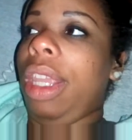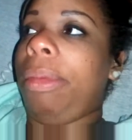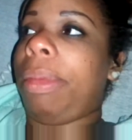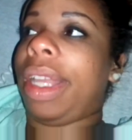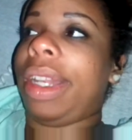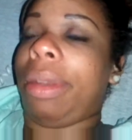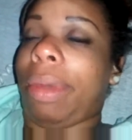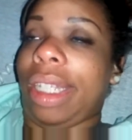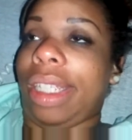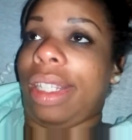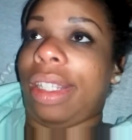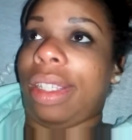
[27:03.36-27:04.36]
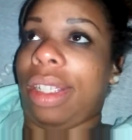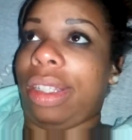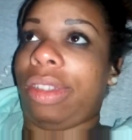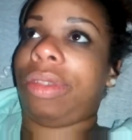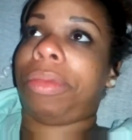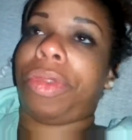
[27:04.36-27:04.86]
But anyways,
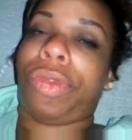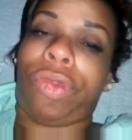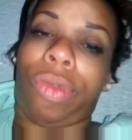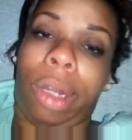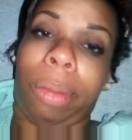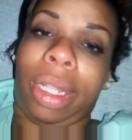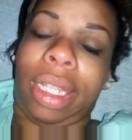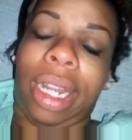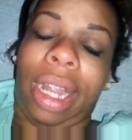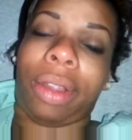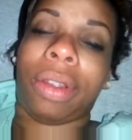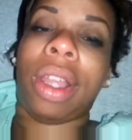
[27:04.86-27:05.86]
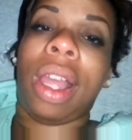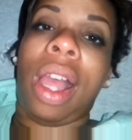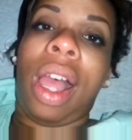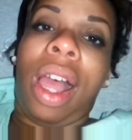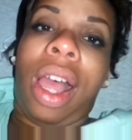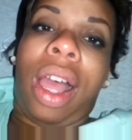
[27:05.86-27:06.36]
I'm rumbling now.
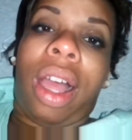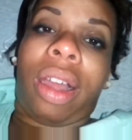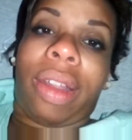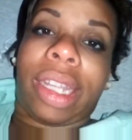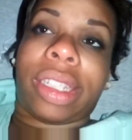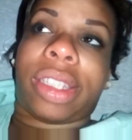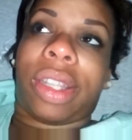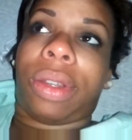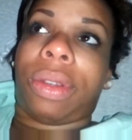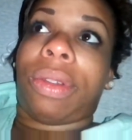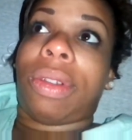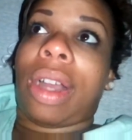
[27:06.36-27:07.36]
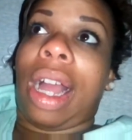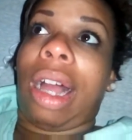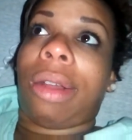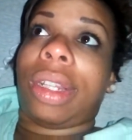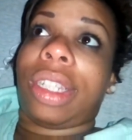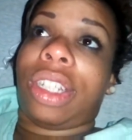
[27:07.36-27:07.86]
All right, so
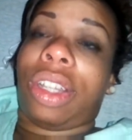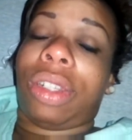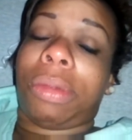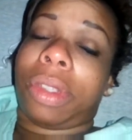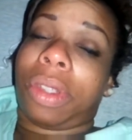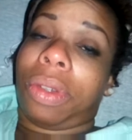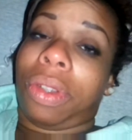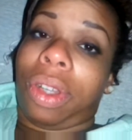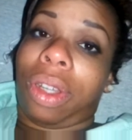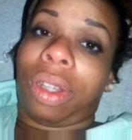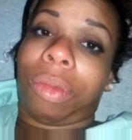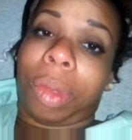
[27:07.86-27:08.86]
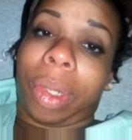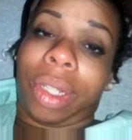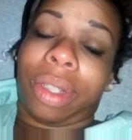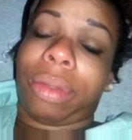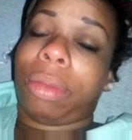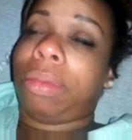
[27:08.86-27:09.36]
I'll let y'all know what's going on with
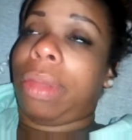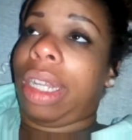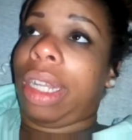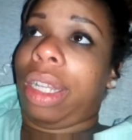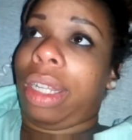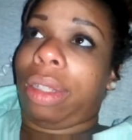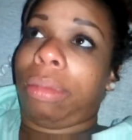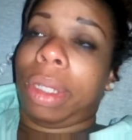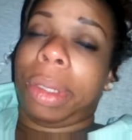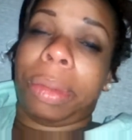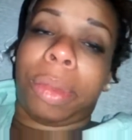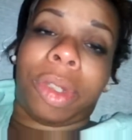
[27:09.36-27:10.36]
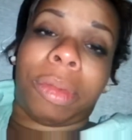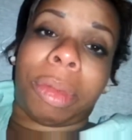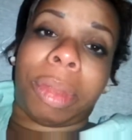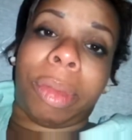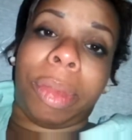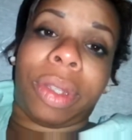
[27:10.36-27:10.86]
my baby boy, my
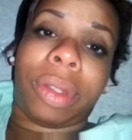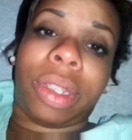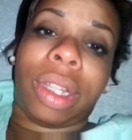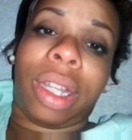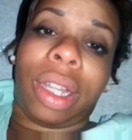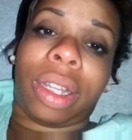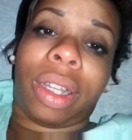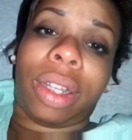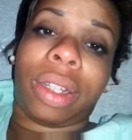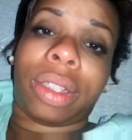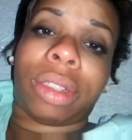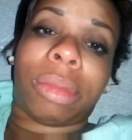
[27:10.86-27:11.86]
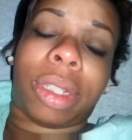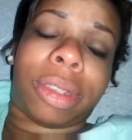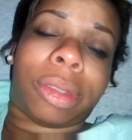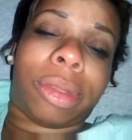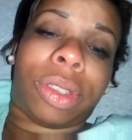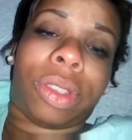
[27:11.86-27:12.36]
baby girl, my
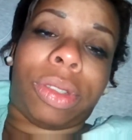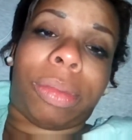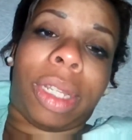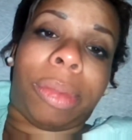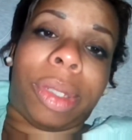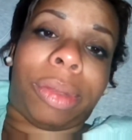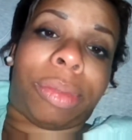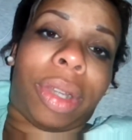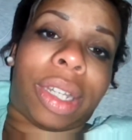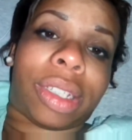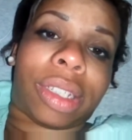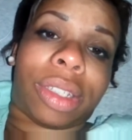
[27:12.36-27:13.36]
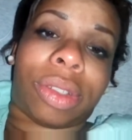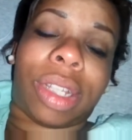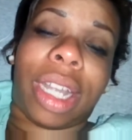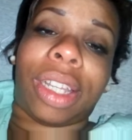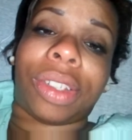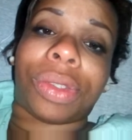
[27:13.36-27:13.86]
two baby precious little
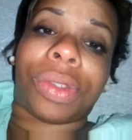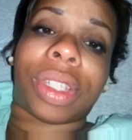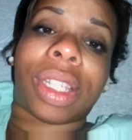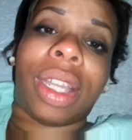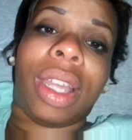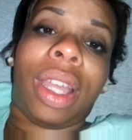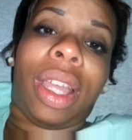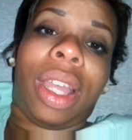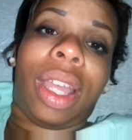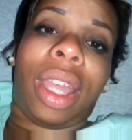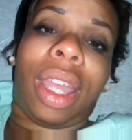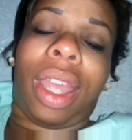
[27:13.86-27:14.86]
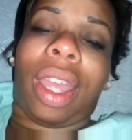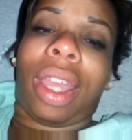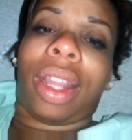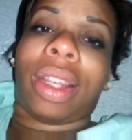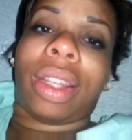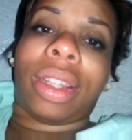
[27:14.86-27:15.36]
angels,
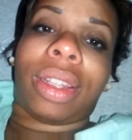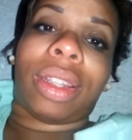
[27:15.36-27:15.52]
and